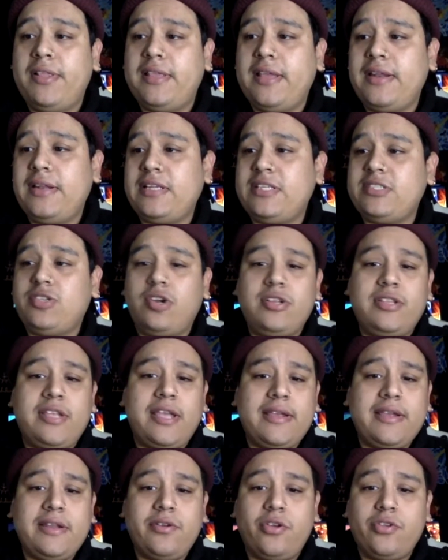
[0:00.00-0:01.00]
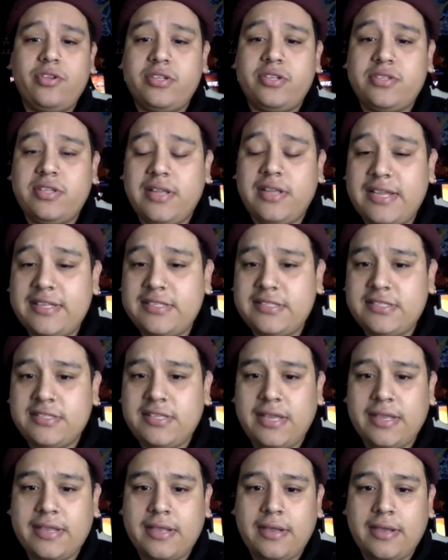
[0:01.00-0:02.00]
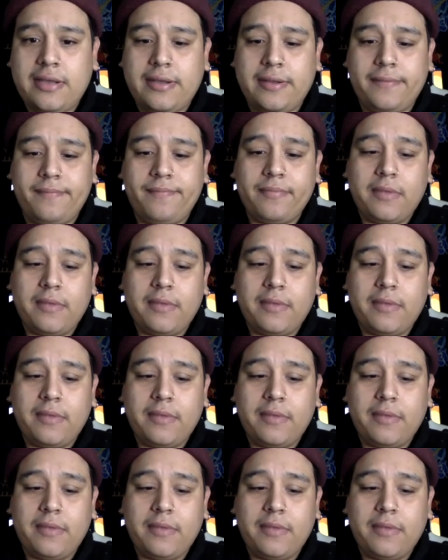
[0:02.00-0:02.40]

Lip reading: then I started taking all these classes like um,